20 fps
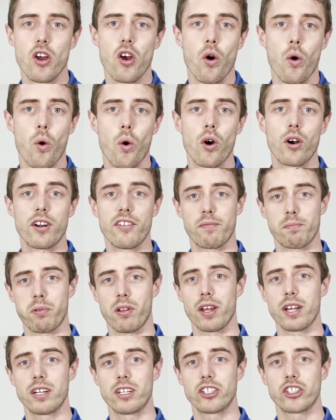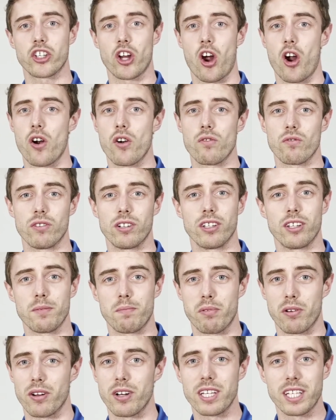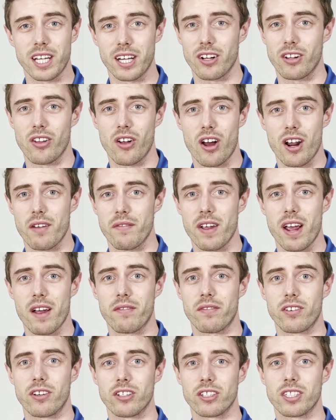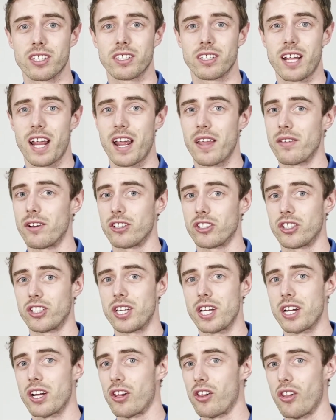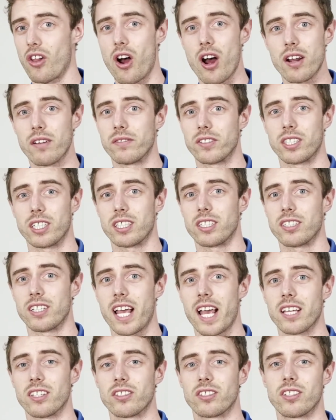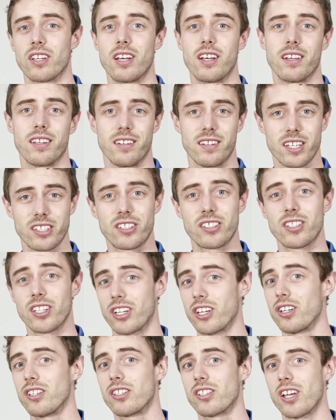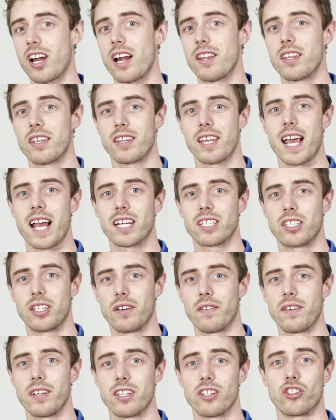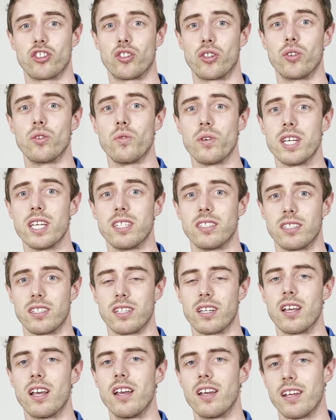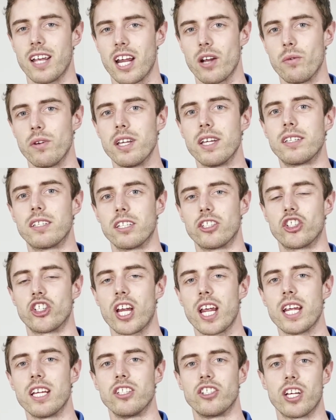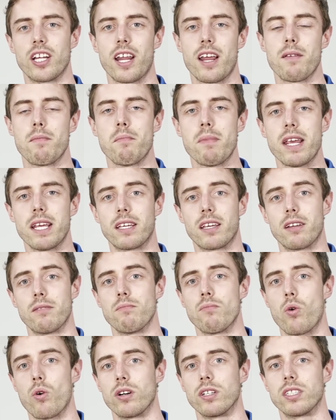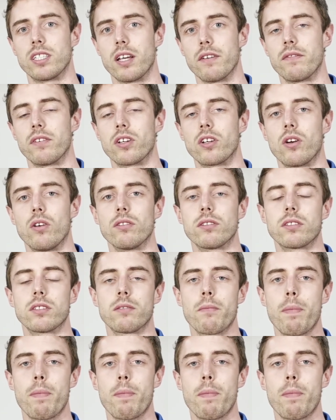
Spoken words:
Or if players aren't really putting in a lot of effort and they're seeing a lot of success, this is a good sign that the activity is too easy and we need to change it and make it more difficult.